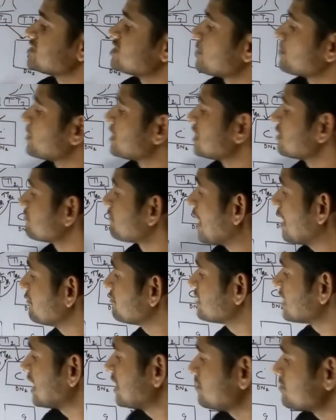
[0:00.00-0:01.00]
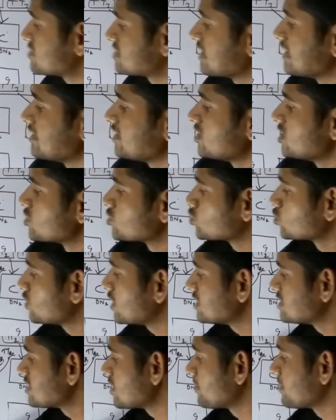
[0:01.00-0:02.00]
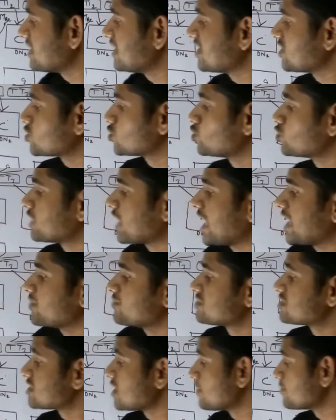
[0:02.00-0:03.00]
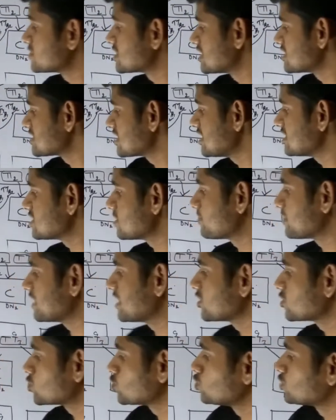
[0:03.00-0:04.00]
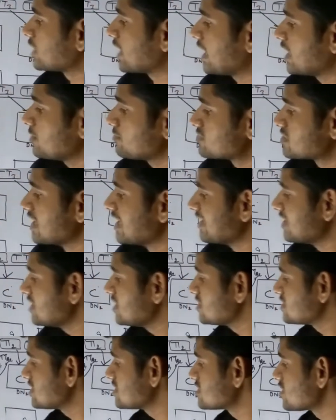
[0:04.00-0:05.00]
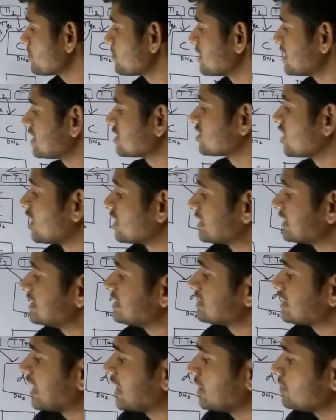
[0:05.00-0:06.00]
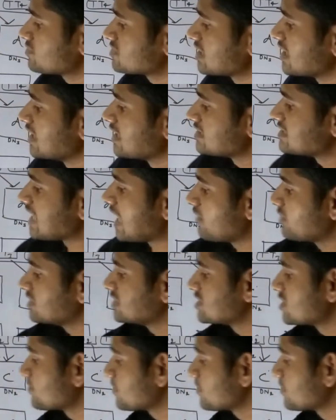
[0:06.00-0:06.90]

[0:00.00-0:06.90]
is appearing 5 times, Suraj is appearing 2 times, Chanchal is appearing 2 times, is appearing 13 times, Javed is